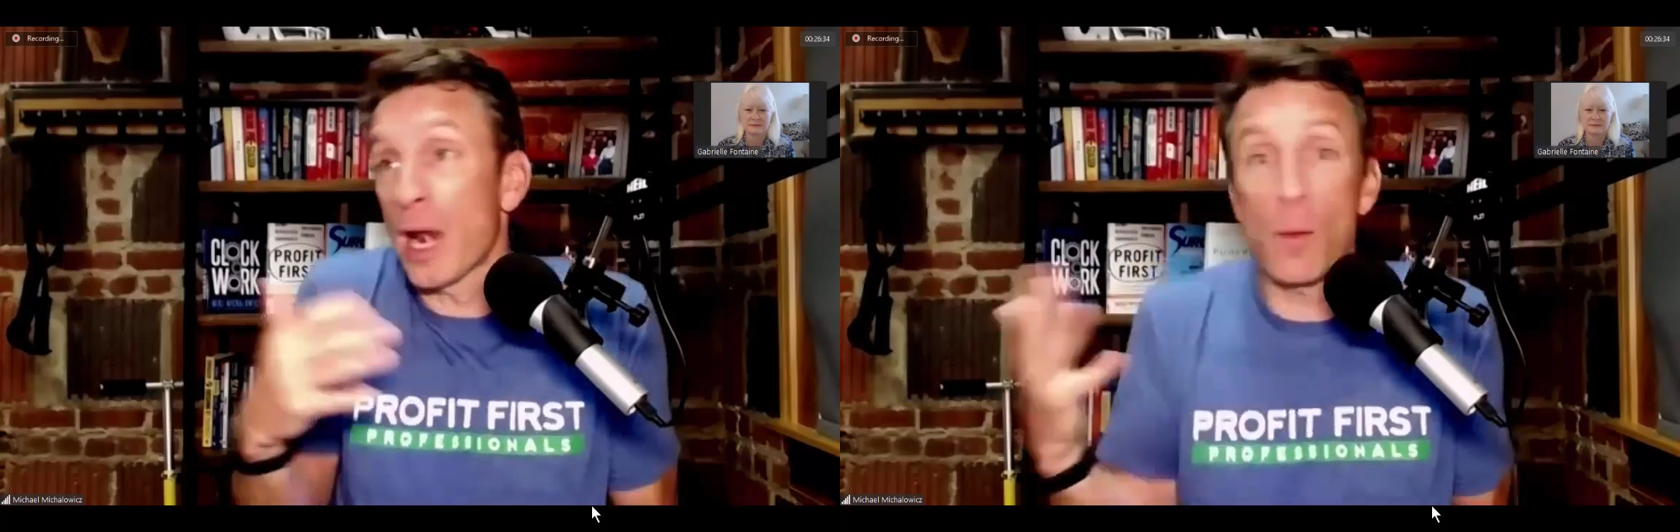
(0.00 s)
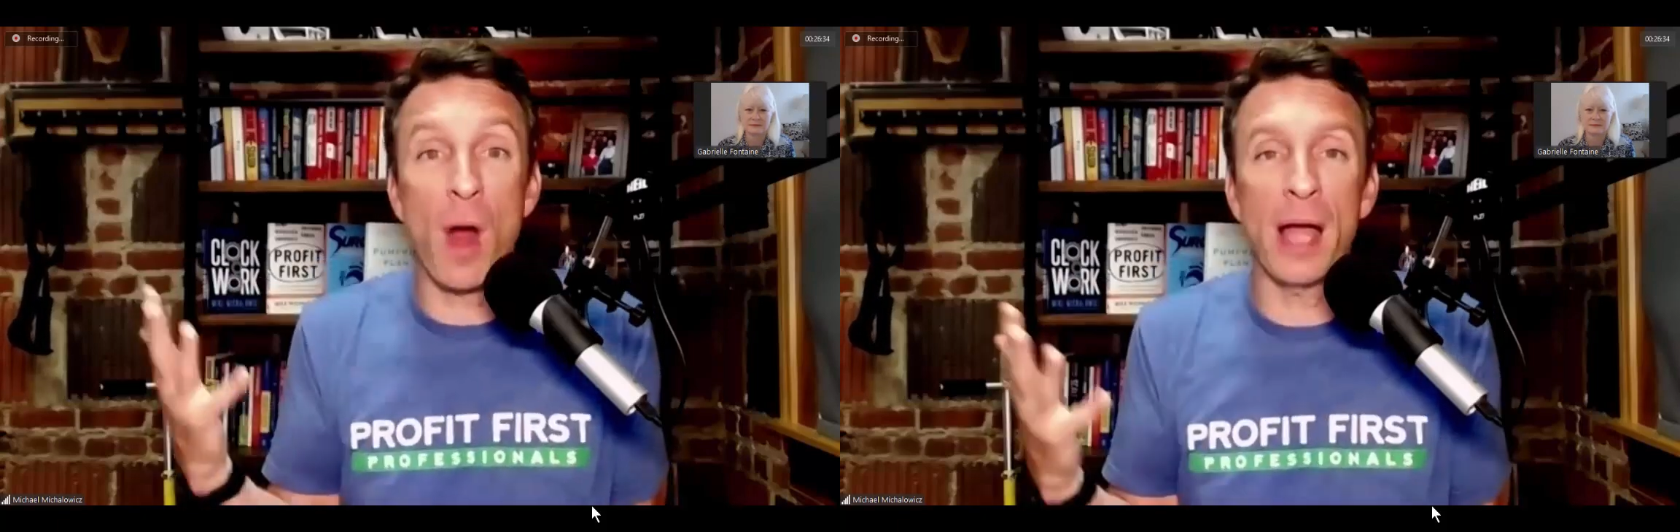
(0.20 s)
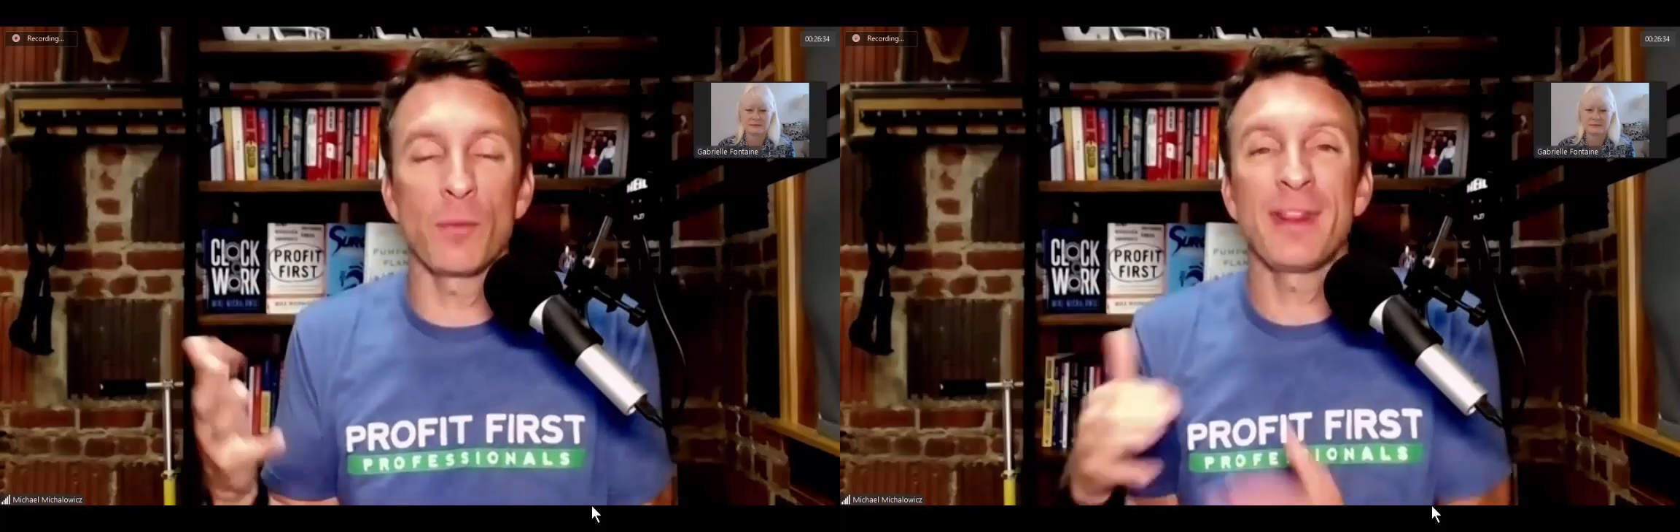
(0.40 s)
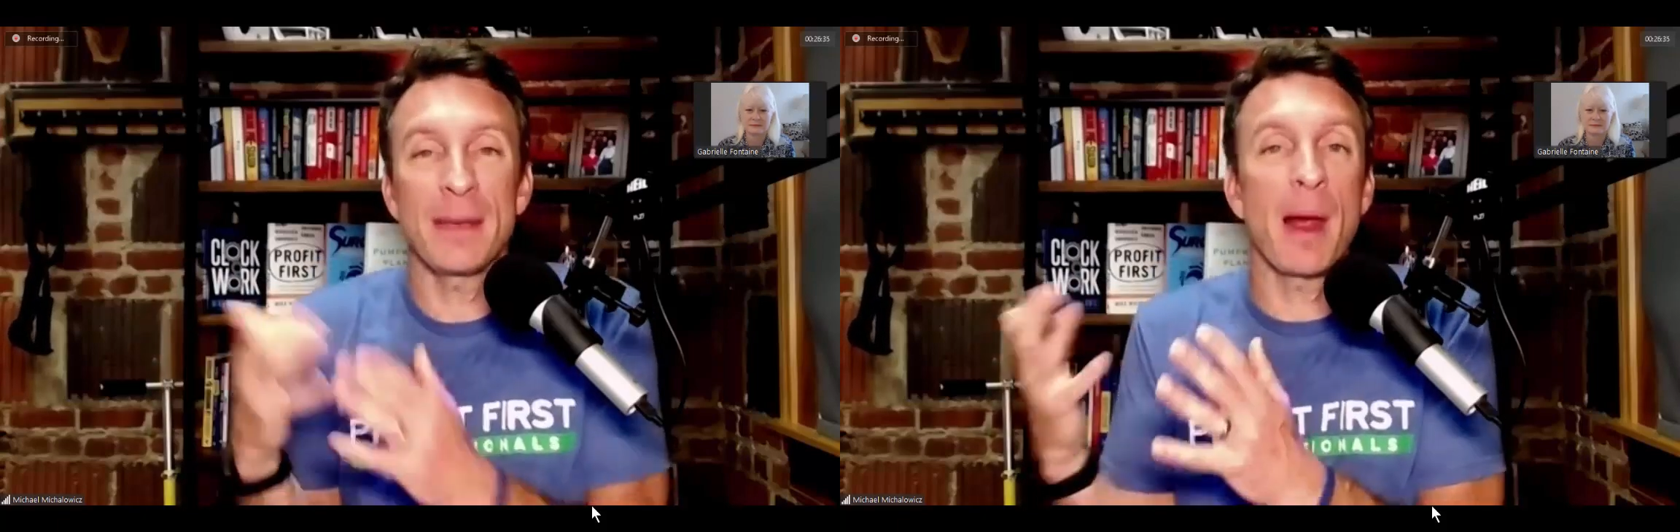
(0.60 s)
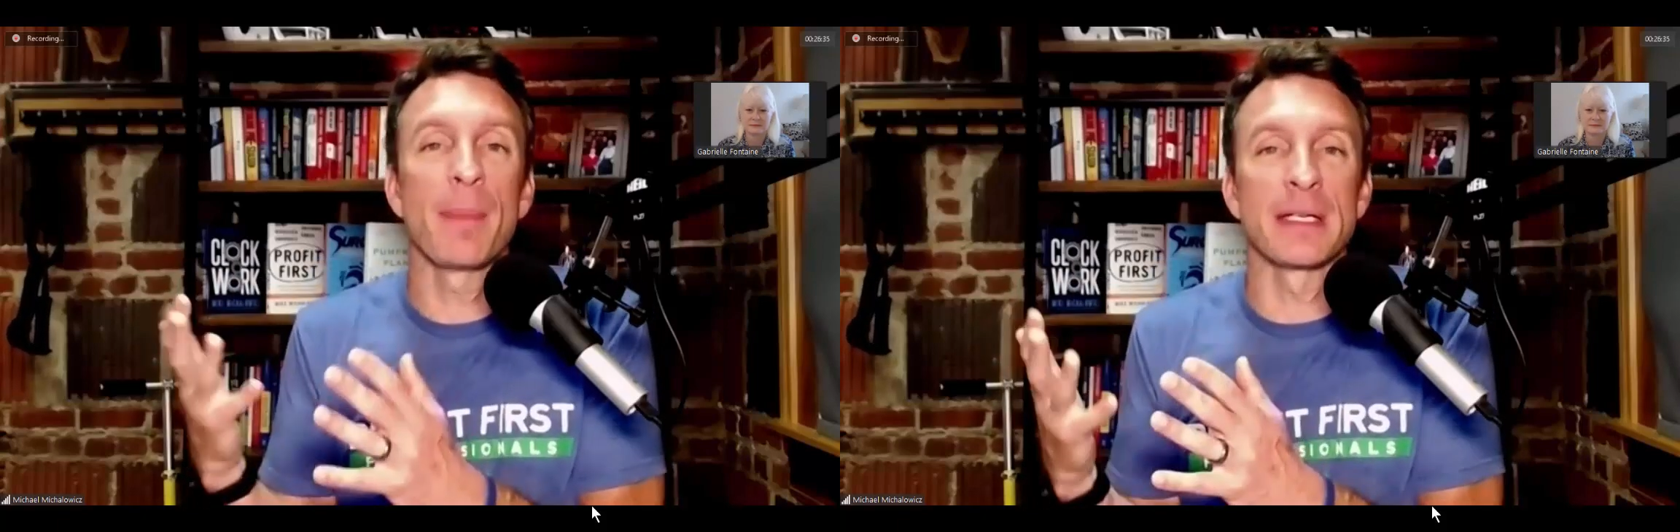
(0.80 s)
I want
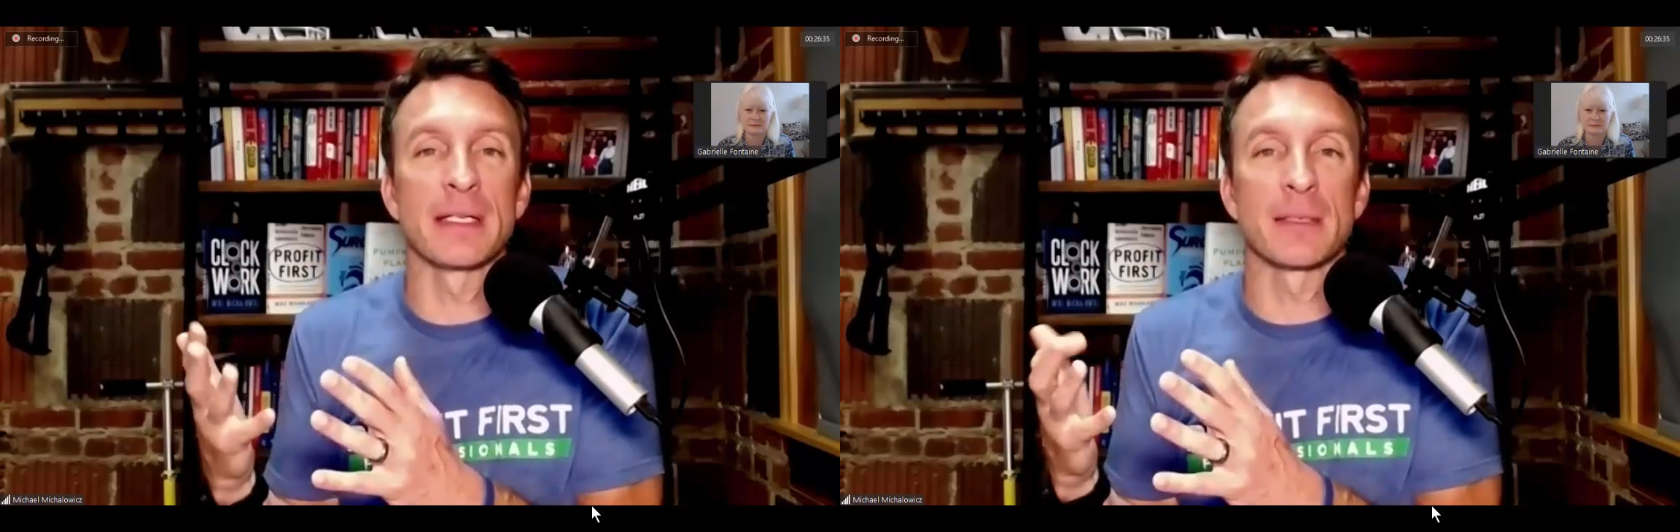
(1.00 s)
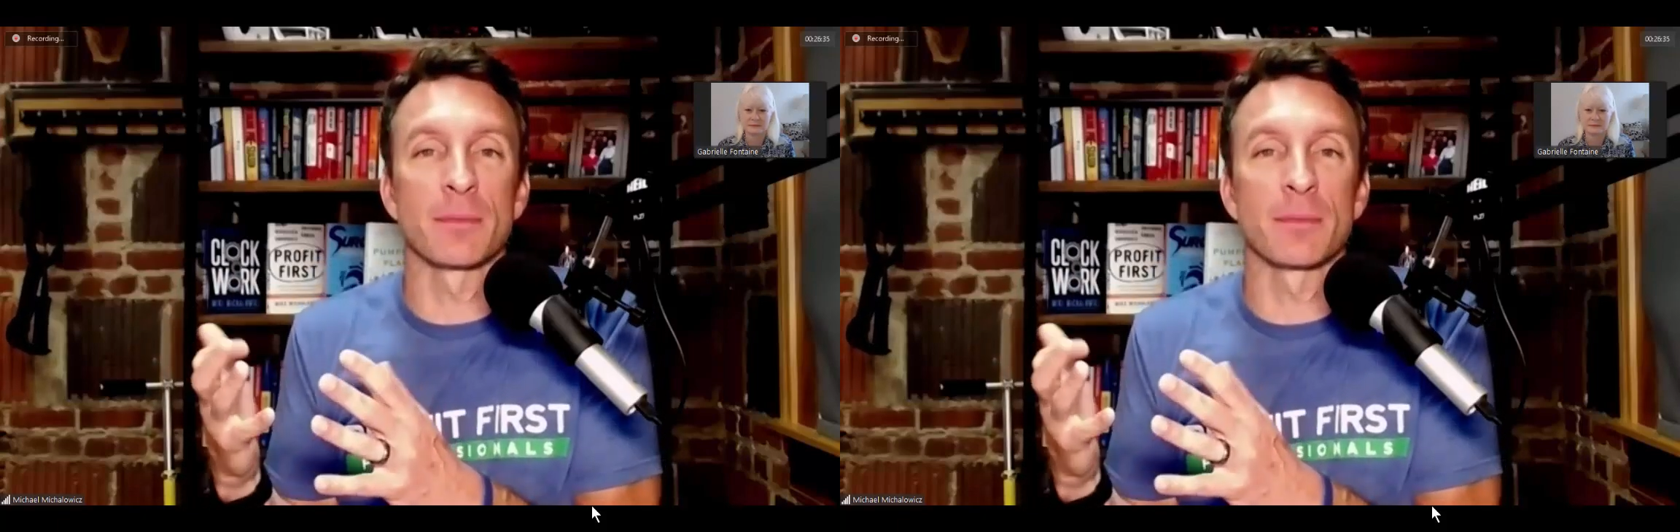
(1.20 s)
within my business,